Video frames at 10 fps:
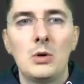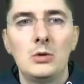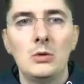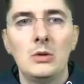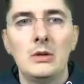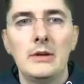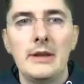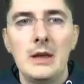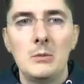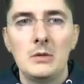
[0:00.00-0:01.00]
module
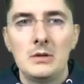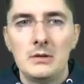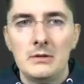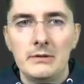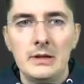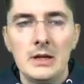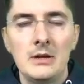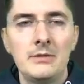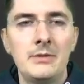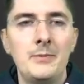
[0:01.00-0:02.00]
named
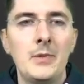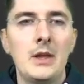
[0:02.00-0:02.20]
venv,